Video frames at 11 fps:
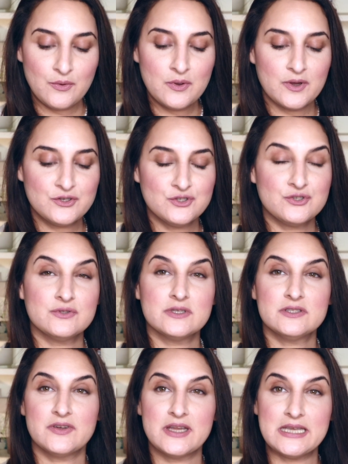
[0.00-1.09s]
we want to do
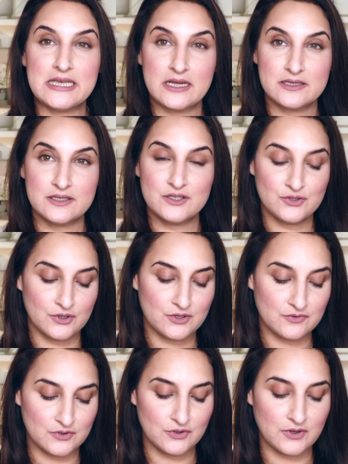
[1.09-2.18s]
this very nutty sort
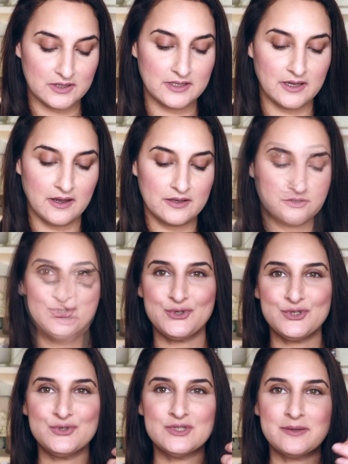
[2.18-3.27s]
of look on the eyes. So
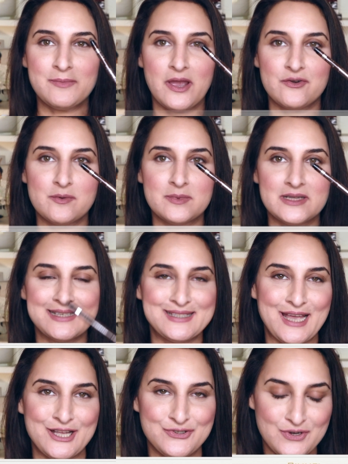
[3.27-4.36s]
using my Rimmel
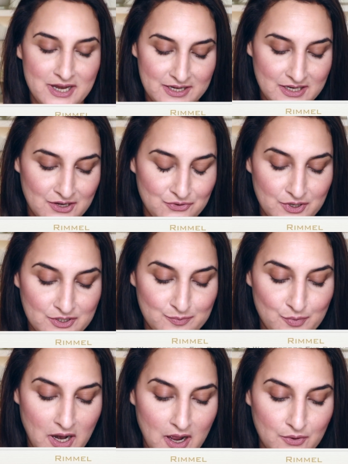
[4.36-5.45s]
Exaggerate in Rich
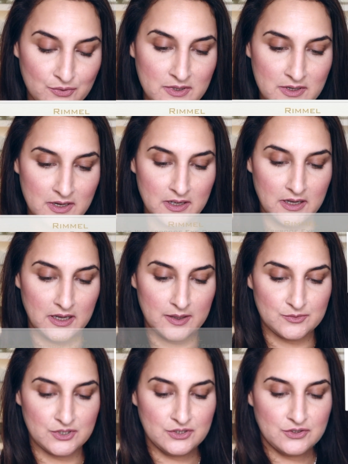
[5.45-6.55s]
Brown,
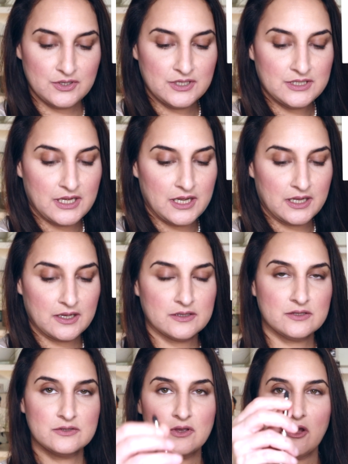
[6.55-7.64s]
I'm just going to take a
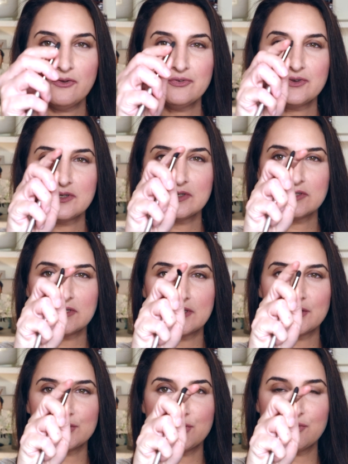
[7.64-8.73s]
soft
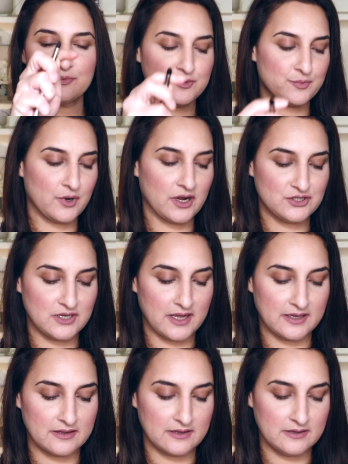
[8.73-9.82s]
little domed brush
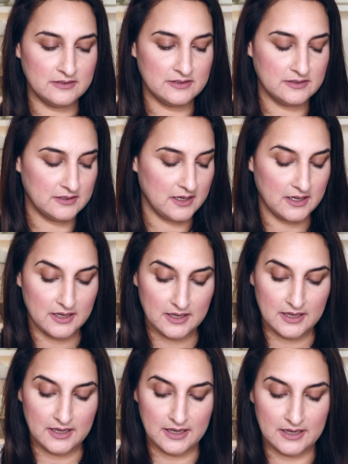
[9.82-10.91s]
like this,
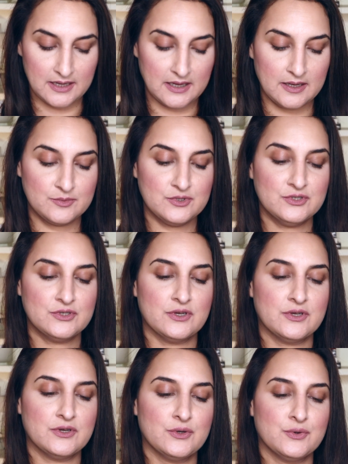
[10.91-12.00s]
and I'm just going
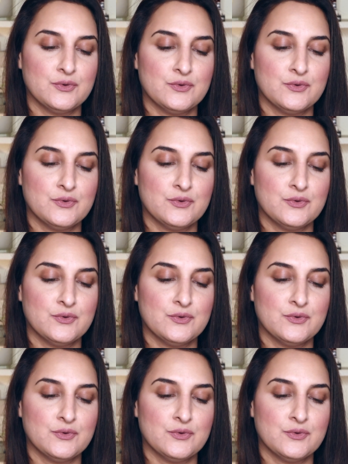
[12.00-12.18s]
to